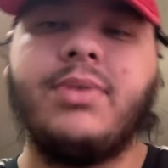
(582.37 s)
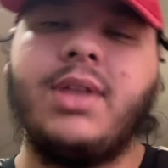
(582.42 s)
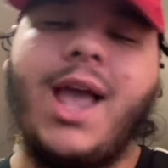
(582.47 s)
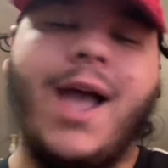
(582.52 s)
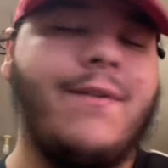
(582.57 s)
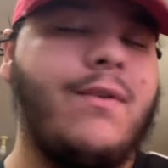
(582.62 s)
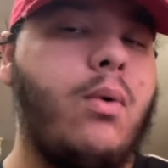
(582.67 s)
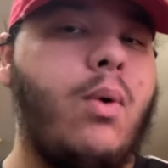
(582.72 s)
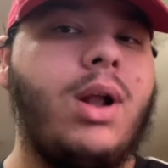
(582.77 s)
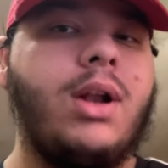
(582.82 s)

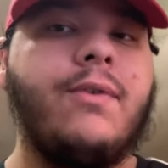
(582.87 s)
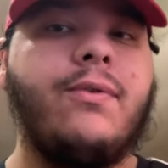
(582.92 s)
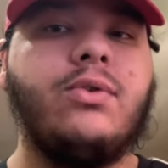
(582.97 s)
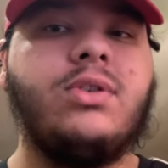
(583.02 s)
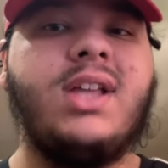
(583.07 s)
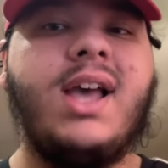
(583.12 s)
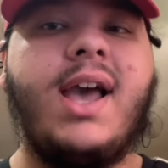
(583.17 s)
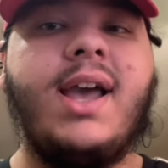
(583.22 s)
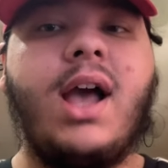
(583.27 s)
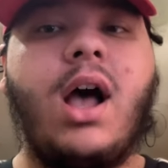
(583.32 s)
Have a wonderful
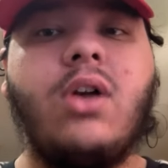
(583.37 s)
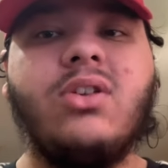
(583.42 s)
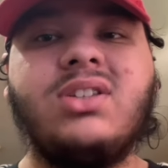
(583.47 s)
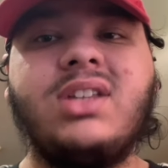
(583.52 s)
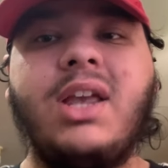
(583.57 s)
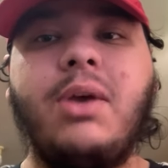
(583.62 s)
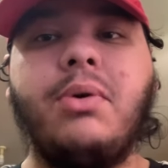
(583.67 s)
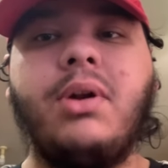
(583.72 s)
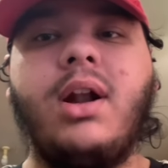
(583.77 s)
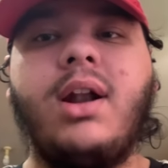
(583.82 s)
day. I'll
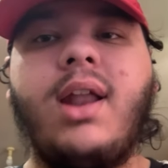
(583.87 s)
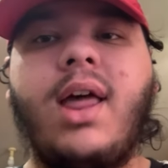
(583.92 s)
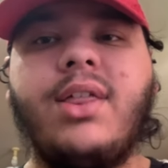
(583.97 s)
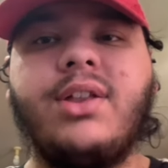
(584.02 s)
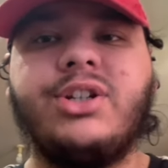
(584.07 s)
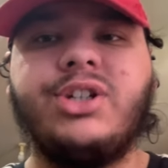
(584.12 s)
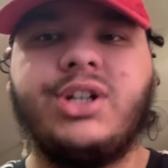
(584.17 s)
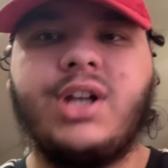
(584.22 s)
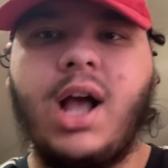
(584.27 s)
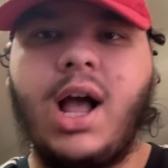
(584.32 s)
see you in
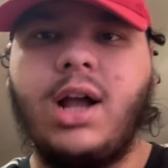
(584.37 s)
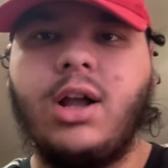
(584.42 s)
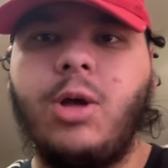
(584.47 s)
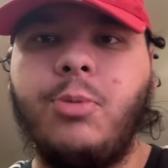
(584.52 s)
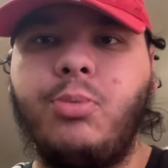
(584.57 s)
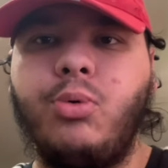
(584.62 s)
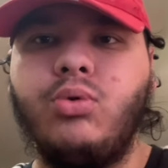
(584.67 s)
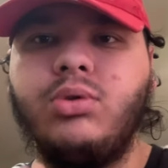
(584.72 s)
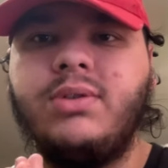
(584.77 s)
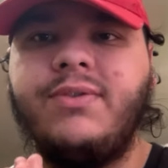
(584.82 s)
another Chicago
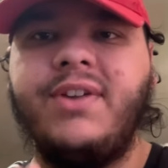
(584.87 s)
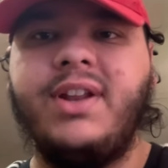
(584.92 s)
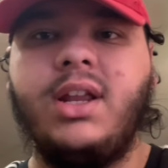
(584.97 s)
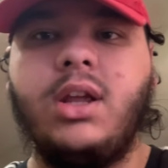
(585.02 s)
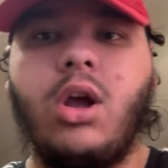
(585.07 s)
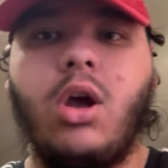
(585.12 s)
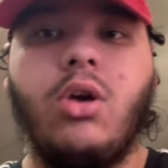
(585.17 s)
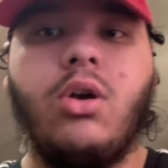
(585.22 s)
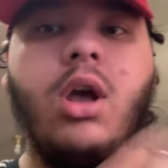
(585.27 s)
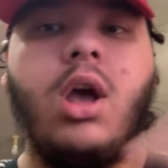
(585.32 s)
Bulls
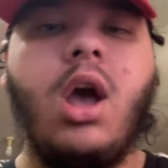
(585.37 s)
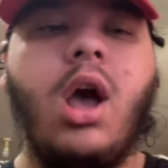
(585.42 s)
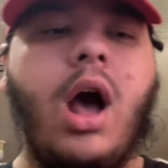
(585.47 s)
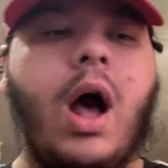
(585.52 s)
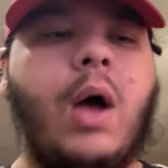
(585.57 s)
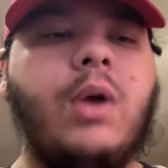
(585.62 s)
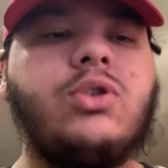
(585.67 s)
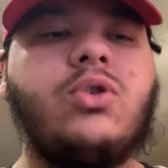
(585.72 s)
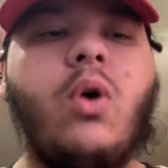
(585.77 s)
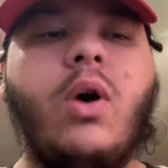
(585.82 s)
video.
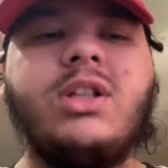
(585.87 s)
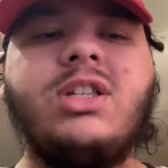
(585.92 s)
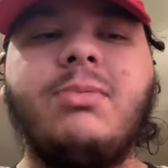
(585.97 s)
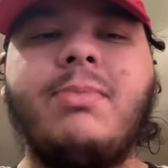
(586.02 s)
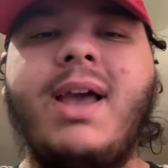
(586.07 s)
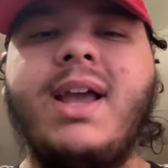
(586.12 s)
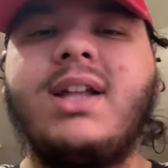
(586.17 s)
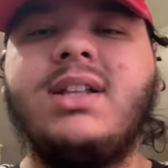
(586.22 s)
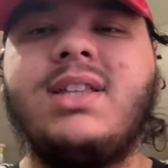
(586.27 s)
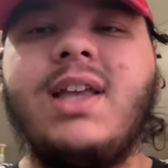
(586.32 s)
I was going to
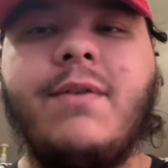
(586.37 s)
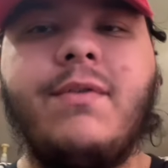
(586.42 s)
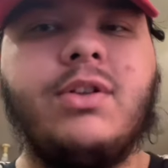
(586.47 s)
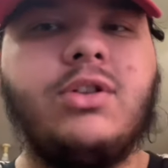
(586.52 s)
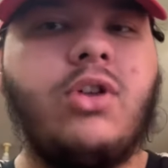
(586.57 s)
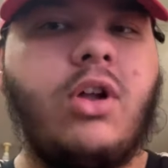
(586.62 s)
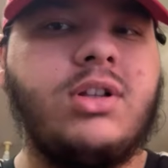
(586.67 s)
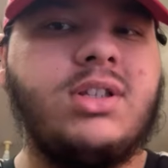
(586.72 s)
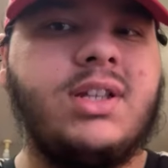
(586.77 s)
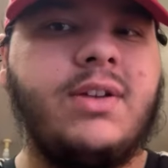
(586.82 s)
make a Devin
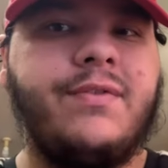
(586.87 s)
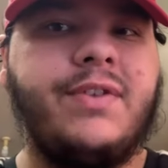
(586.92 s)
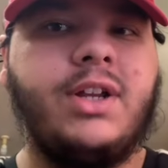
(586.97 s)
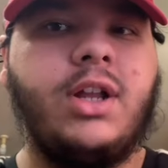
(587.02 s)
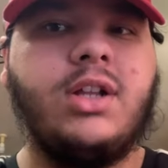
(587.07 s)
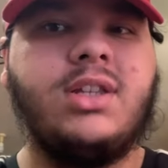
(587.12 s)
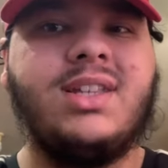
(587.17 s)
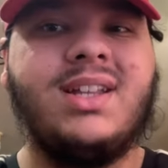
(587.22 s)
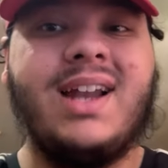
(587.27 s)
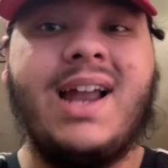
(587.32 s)
Dotson
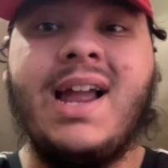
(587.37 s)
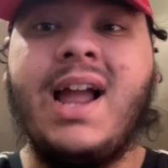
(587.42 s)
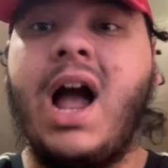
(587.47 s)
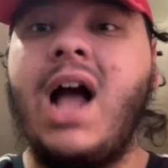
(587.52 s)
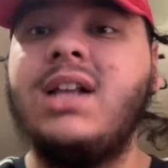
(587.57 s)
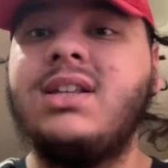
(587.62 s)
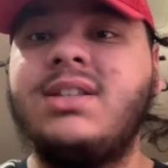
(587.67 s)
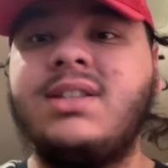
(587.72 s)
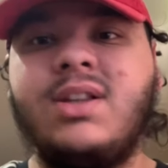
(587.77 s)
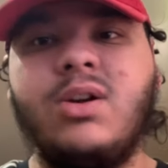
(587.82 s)
video today.
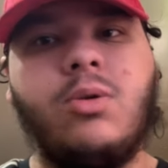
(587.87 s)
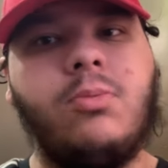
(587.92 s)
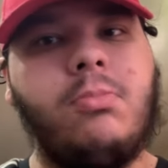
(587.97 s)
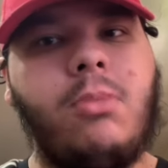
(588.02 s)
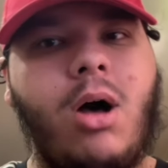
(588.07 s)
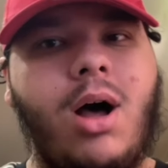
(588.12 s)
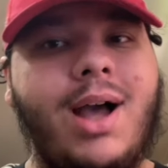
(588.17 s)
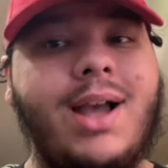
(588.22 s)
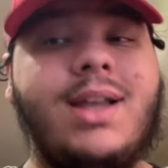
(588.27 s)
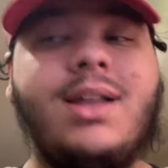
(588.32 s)
I still
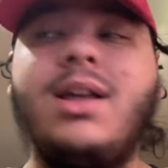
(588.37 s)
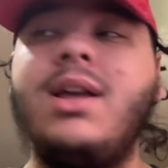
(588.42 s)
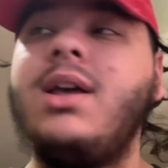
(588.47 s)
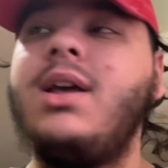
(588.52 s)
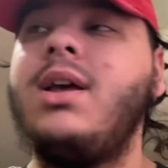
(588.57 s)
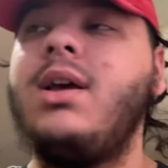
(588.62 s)
might.